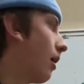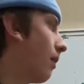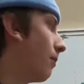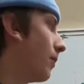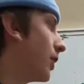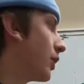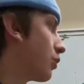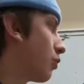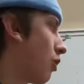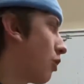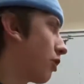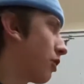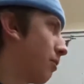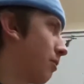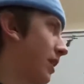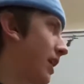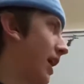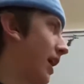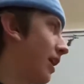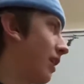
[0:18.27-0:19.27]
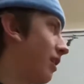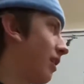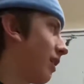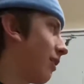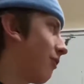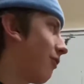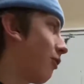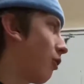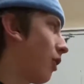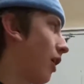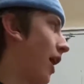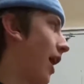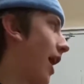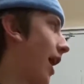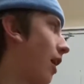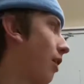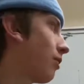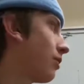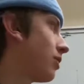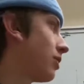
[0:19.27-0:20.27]
This wall could be anything for a
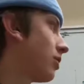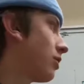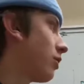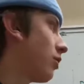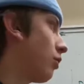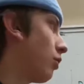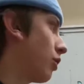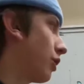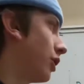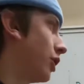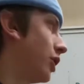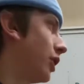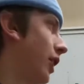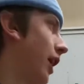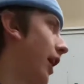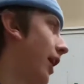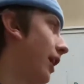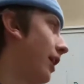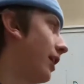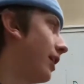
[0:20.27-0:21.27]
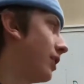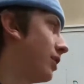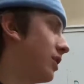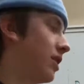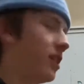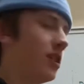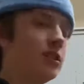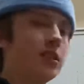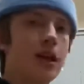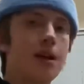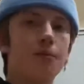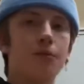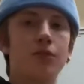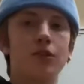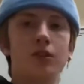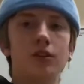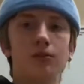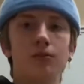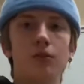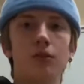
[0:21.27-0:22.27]
house or a shed. It's the same
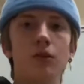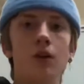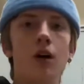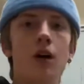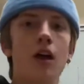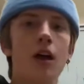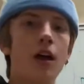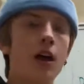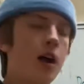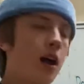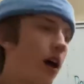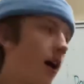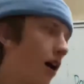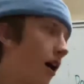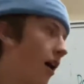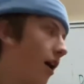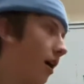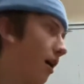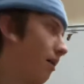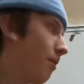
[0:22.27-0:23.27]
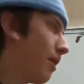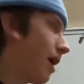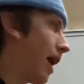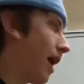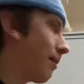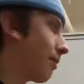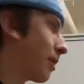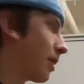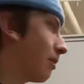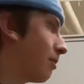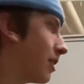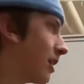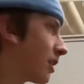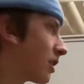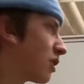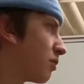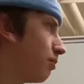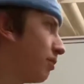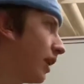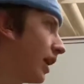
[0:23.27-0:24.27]
principle. I'm going to be
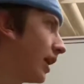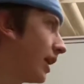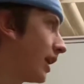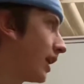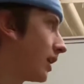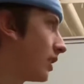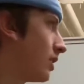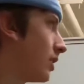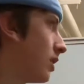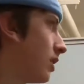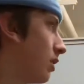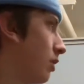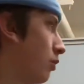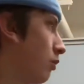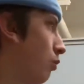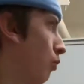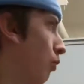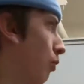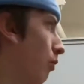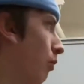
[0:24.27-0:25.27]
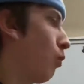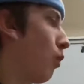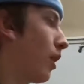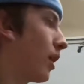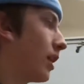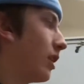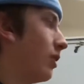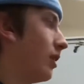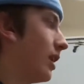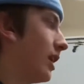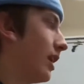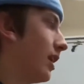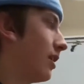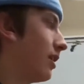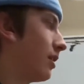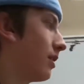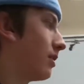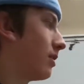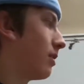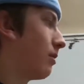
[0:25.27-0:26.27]
explaining to you what you need
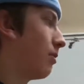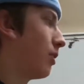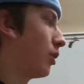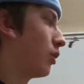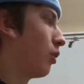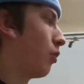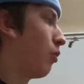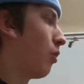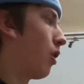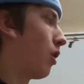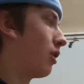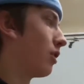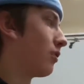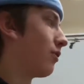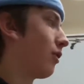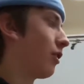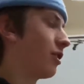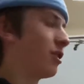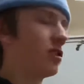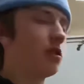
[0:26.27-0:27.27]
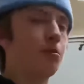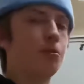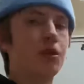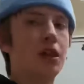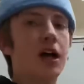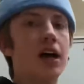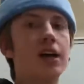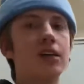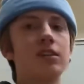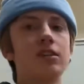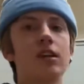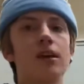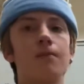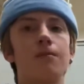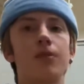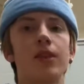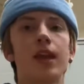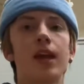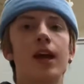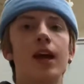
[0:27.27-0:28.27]
to build a wall as far as supplies.
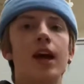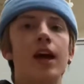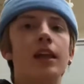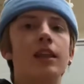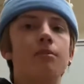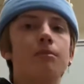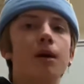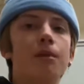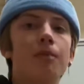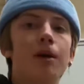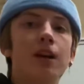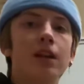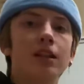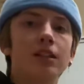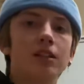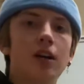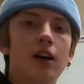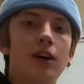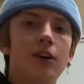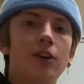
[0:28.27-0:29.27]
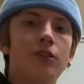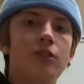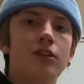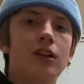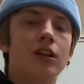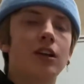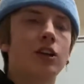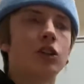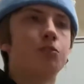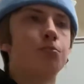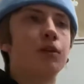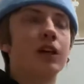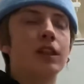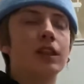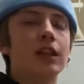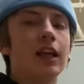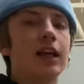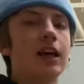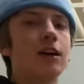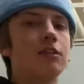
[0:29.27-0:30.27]
And then my buddy Tucker is going to
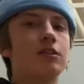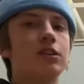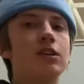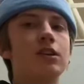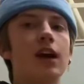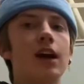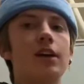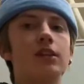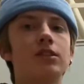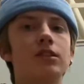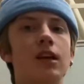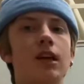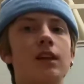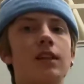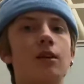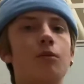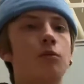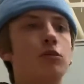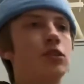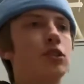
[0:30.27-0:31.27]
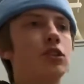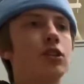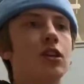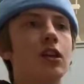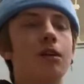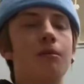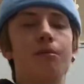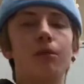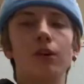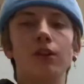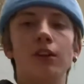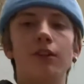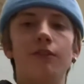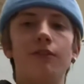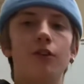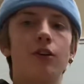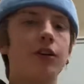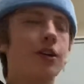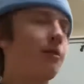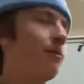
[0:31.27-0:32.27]
explain layout to you guys, and then we're just going to build it
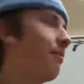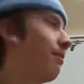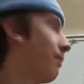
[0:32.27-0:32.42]
for you.